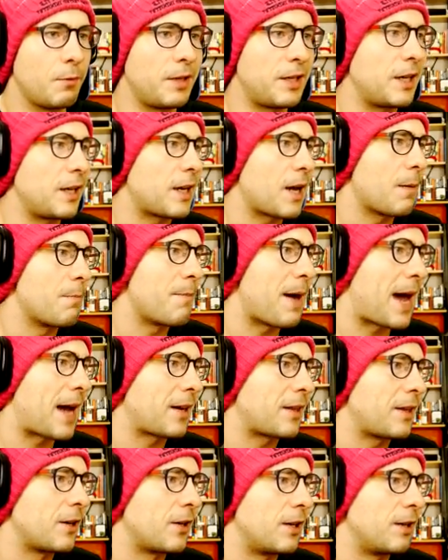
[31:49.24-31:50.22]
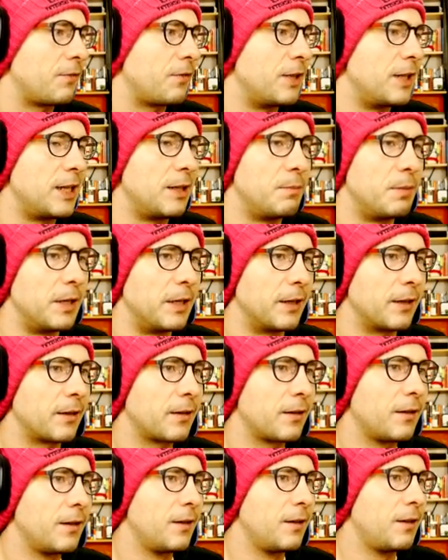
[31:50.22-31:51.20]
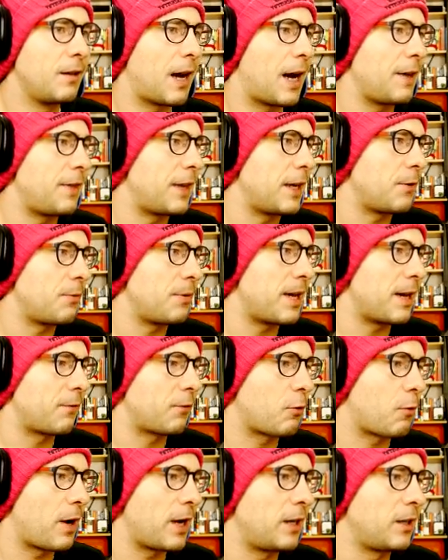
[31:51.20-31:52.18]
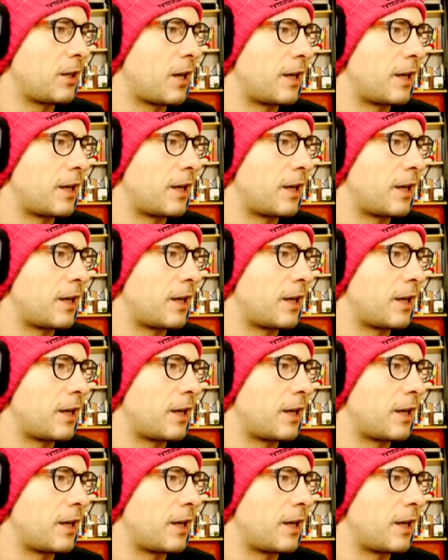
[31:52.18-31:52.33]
We can come back there if need be. I think we have quite a